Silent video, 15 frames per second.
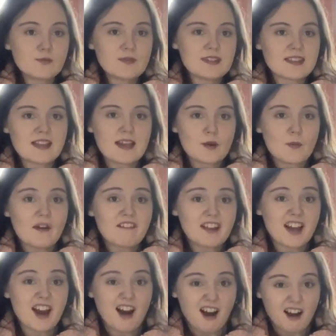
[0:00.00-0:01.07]
one's like wearing
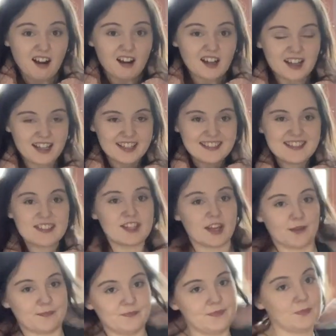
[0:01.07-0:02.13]
a hug. So,
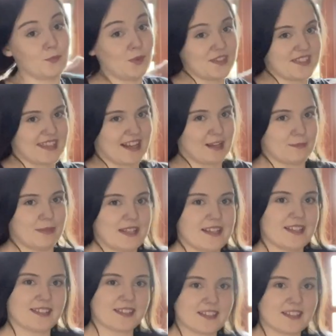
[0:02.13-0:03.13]
1 second please.